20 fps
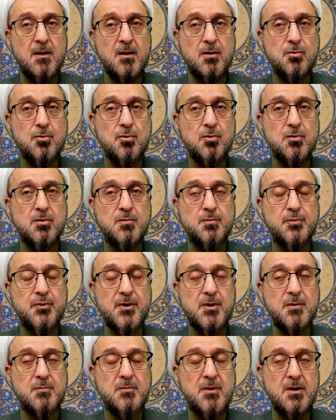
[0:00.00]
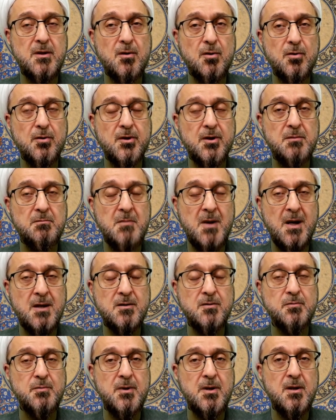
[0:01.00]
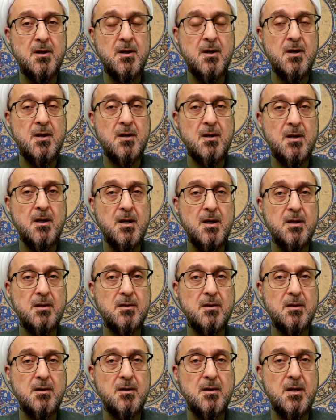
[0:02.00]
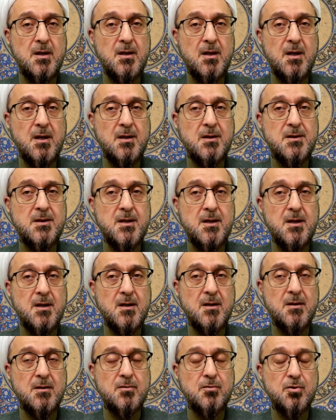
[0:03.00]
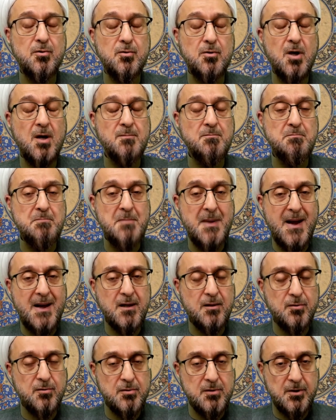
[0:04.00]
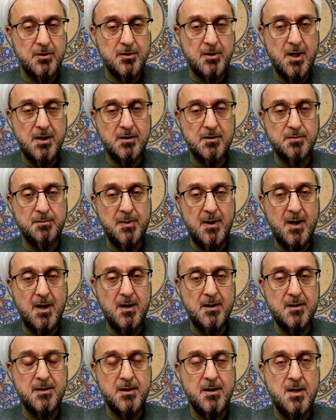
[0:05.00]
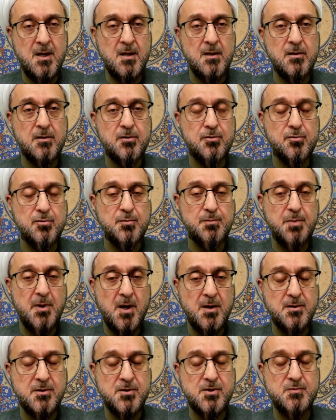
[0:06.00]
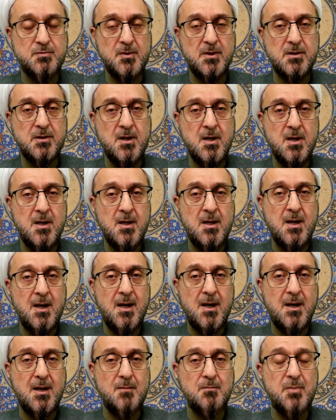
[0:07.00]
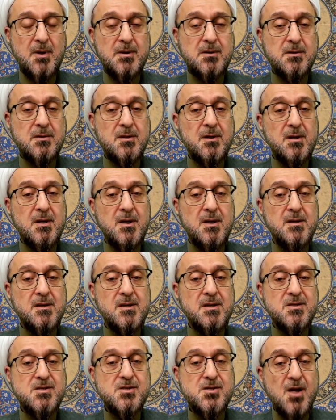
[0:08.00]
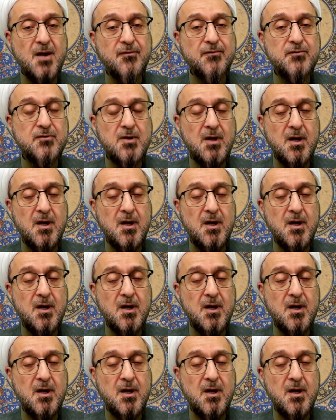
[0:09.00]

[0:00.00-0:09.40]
don't bring me or remind me to come back to the right path through punishment, but the softer